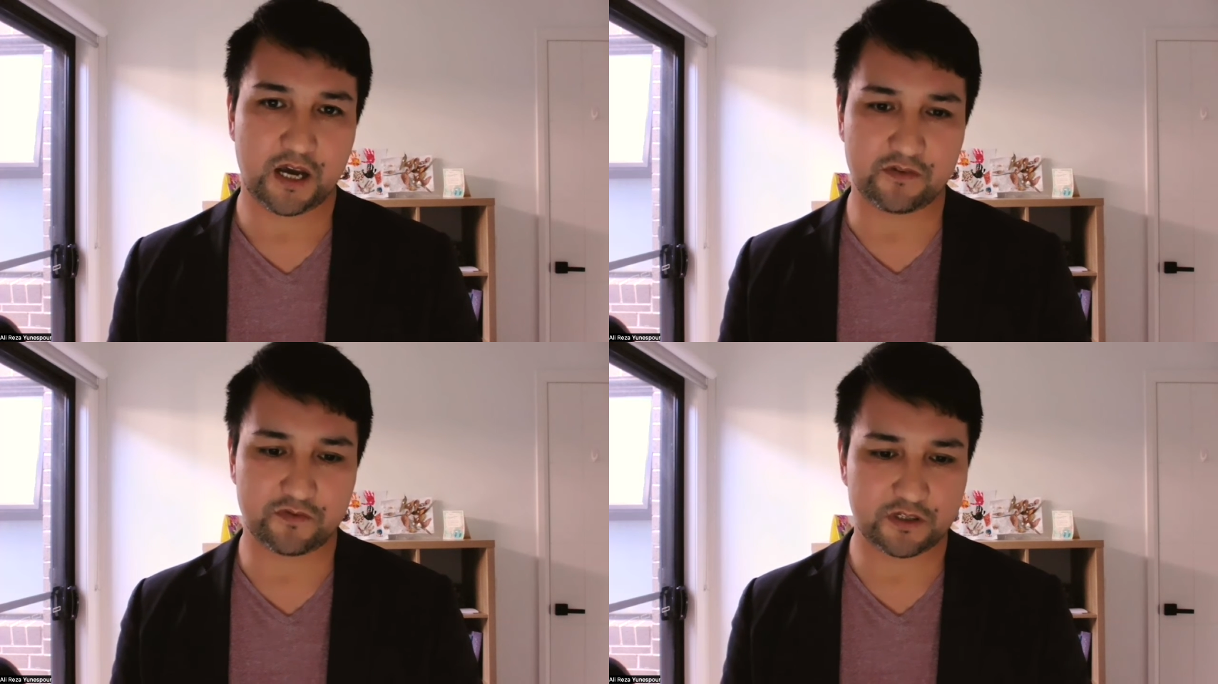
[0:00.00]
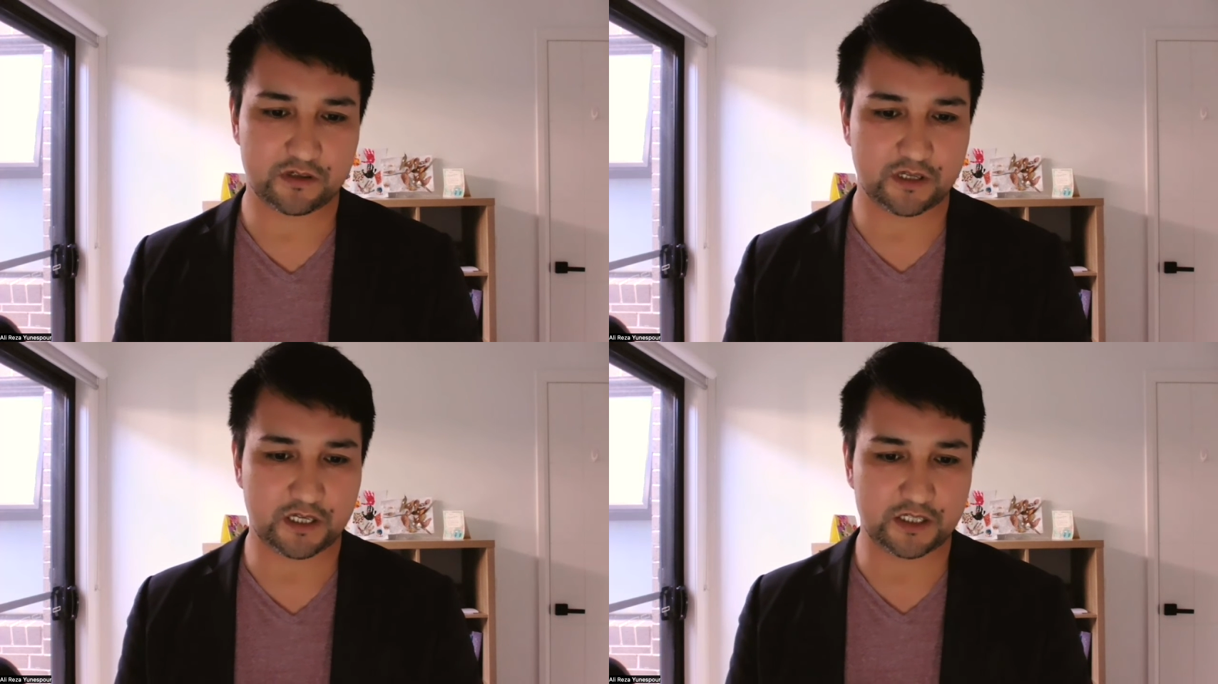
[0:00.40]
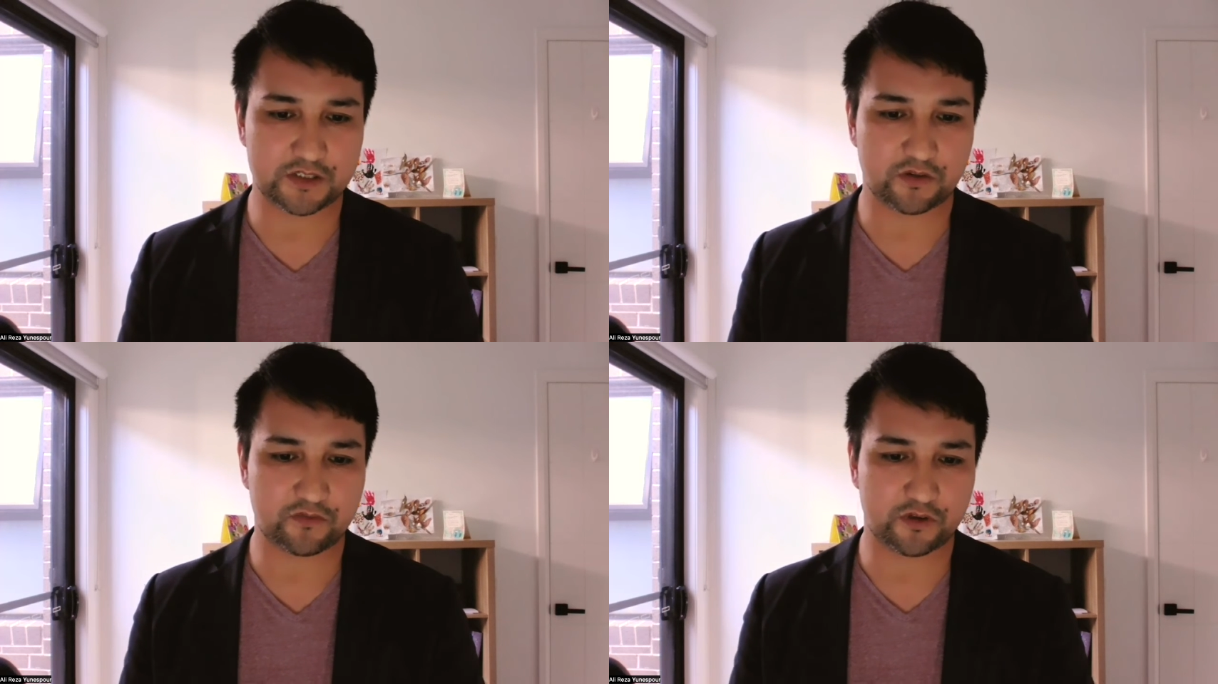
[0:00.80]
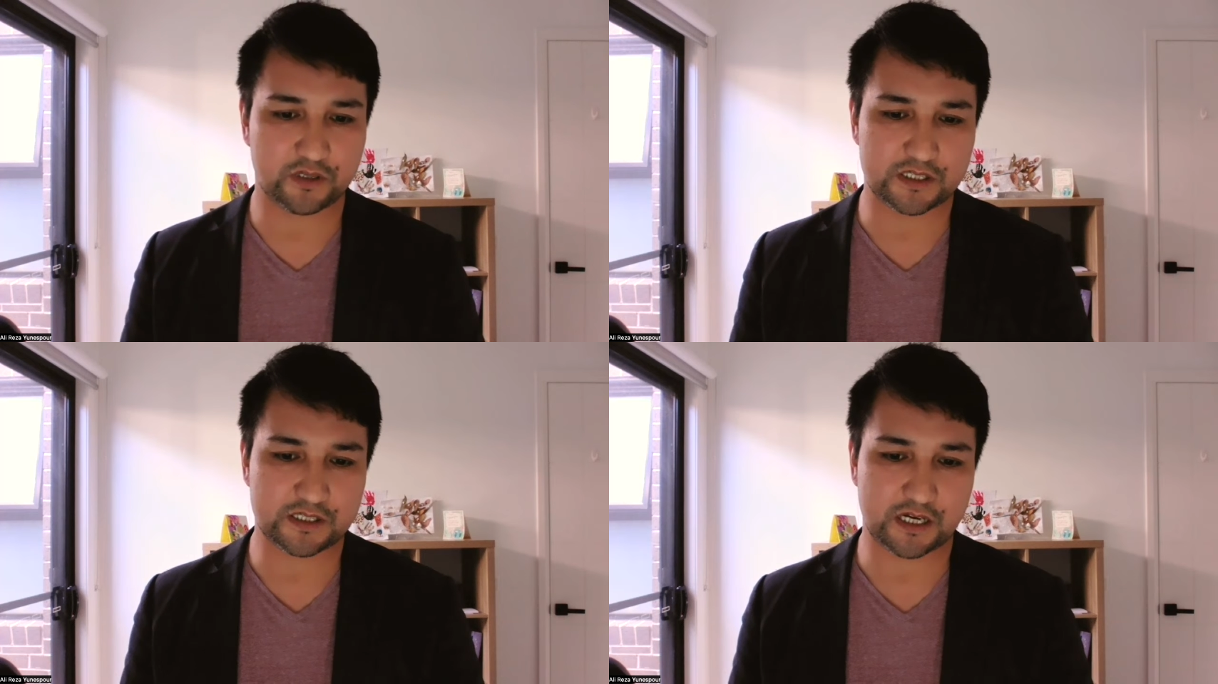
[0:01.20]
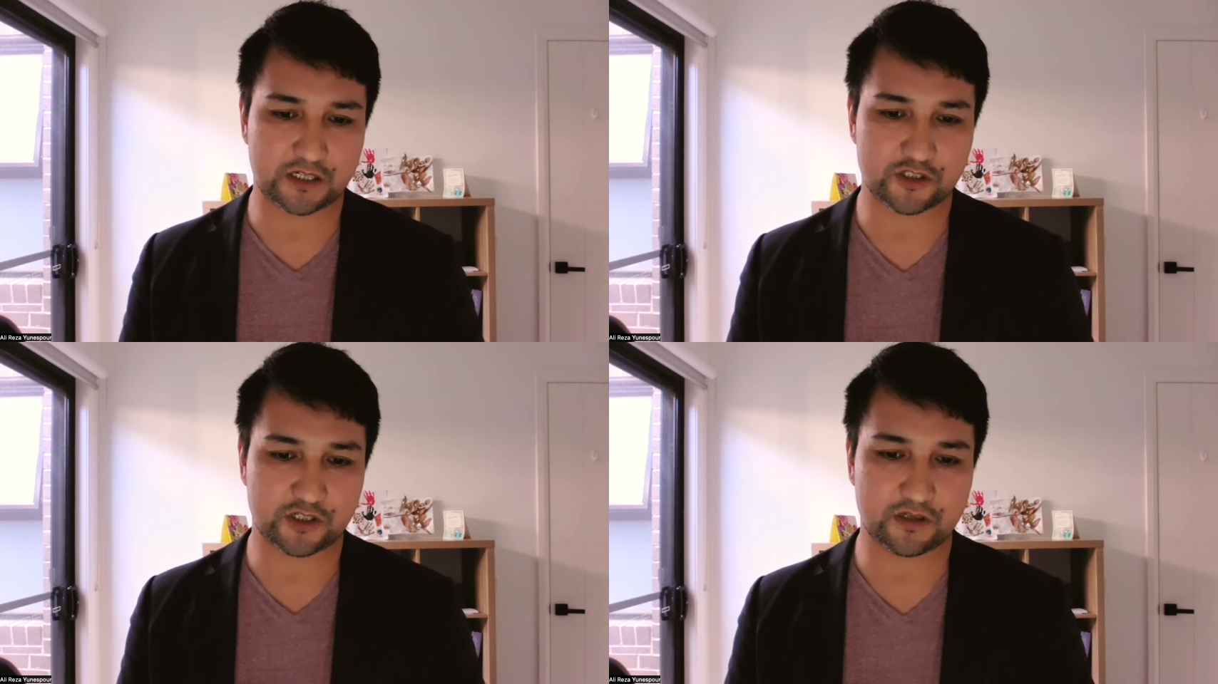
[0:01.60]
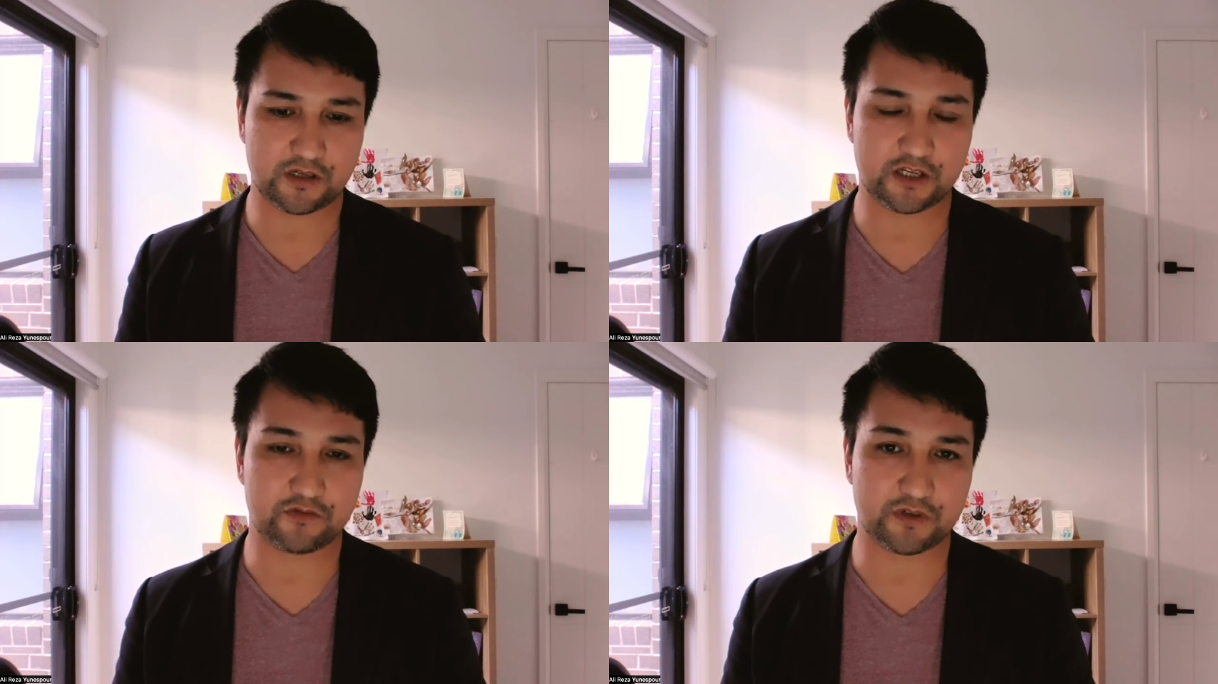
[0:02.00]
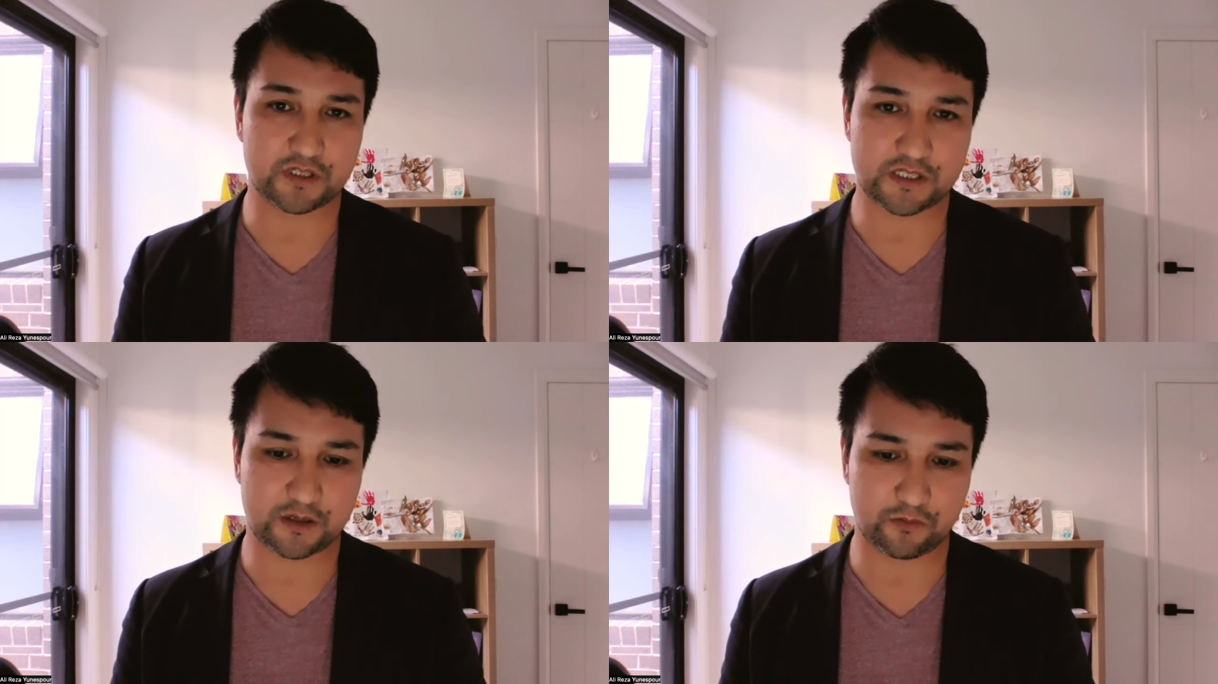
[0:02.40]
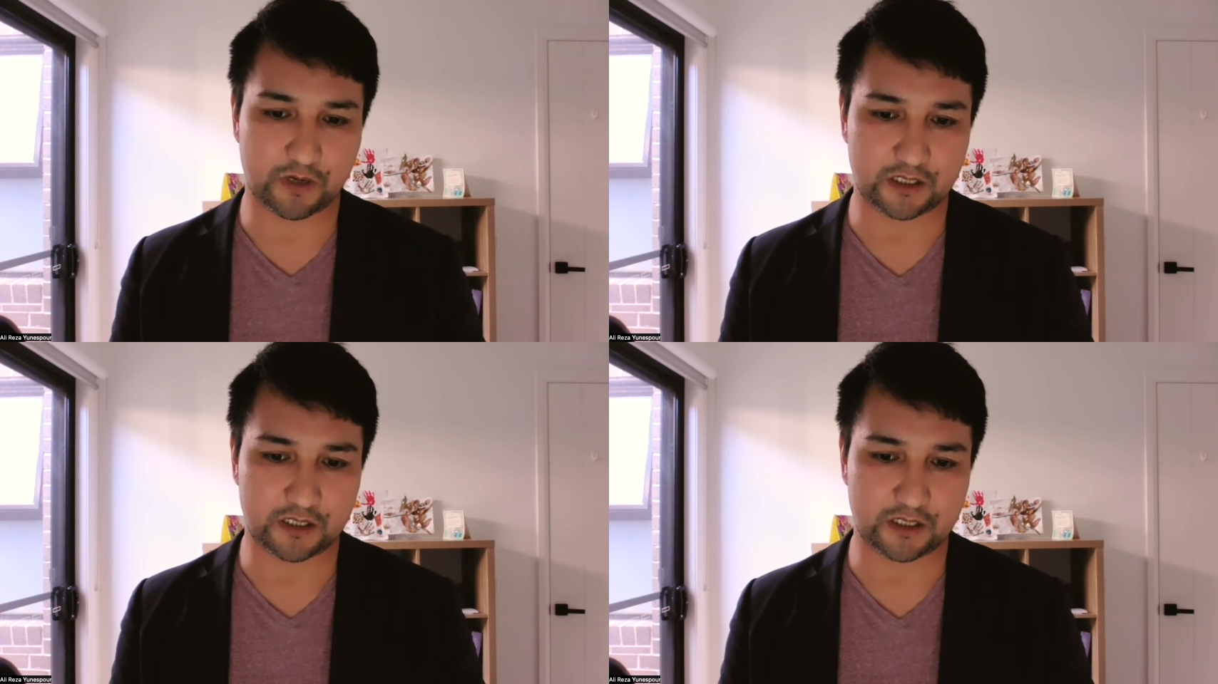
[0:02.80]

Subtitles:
After the ease of US sanction in recent